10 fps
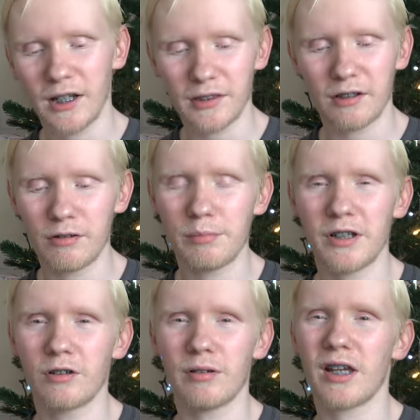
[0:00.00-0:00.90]
and I think would
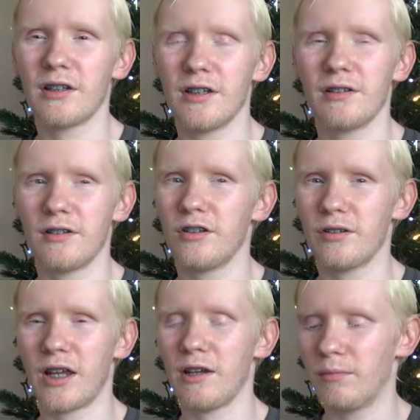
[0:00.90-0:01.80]
be a great addition
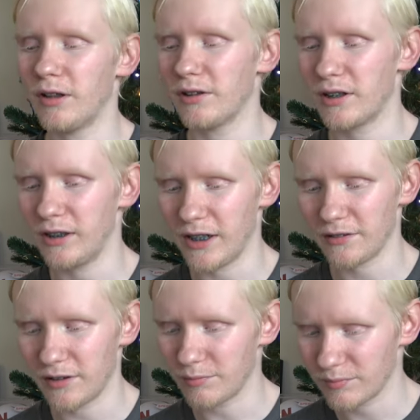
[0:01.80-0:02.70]
to anyone's
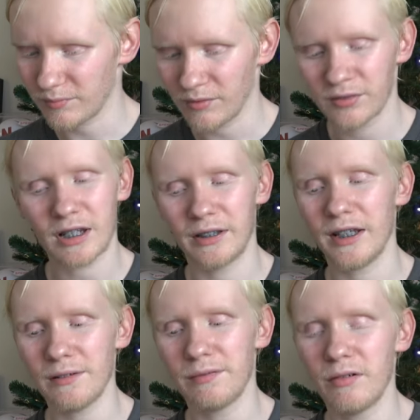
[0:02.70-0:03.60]
collection.
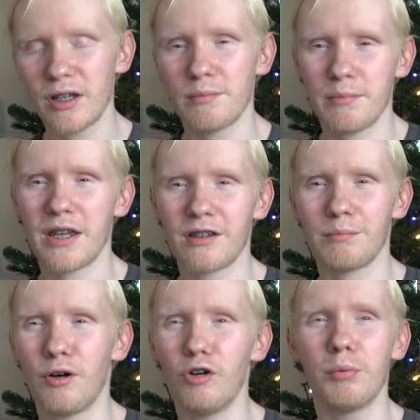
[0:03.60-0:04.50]
Therefore, it makes
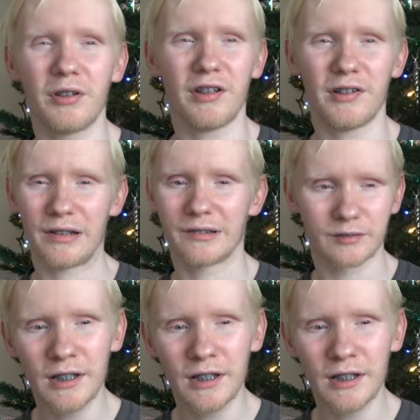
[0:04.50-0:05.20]
pole position.